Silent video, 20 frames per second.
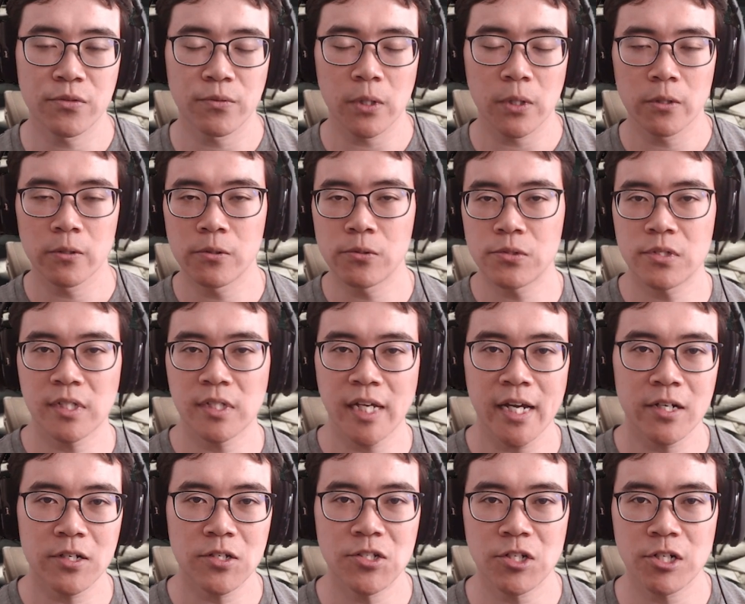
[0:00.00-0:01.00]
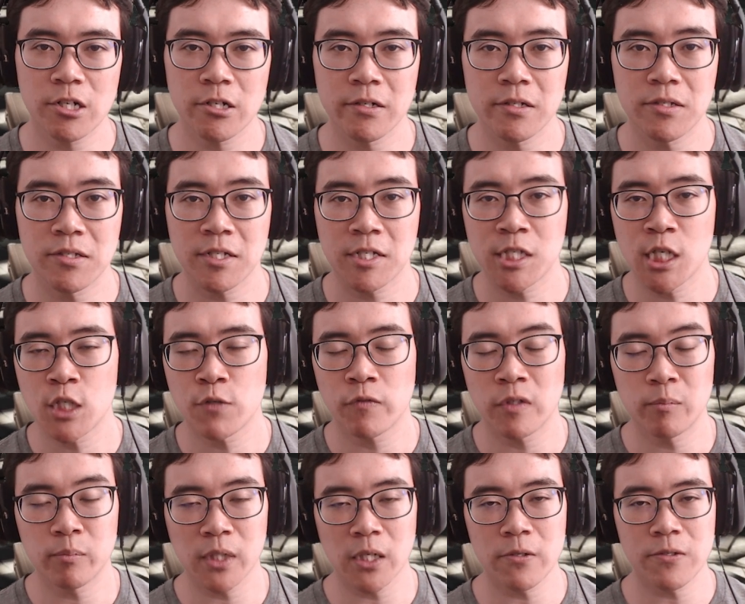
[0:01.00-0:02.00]
throws the canister and
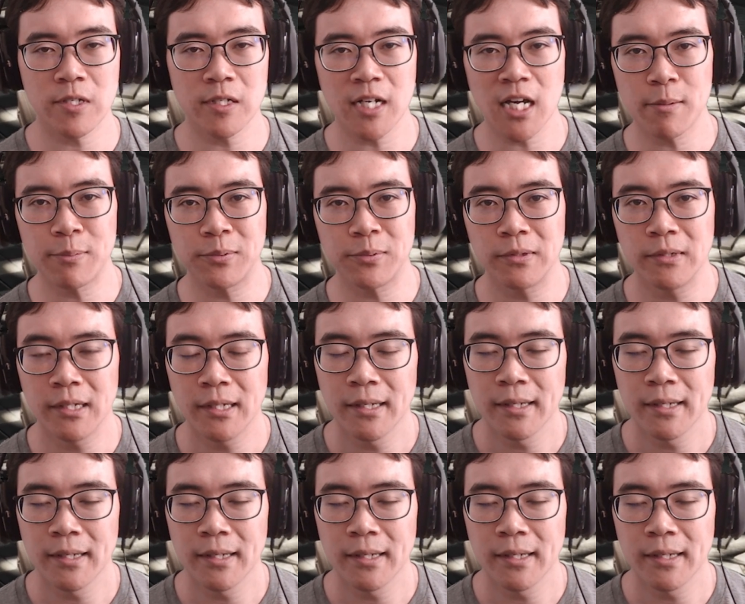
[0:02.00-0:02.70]
successfully blows it up,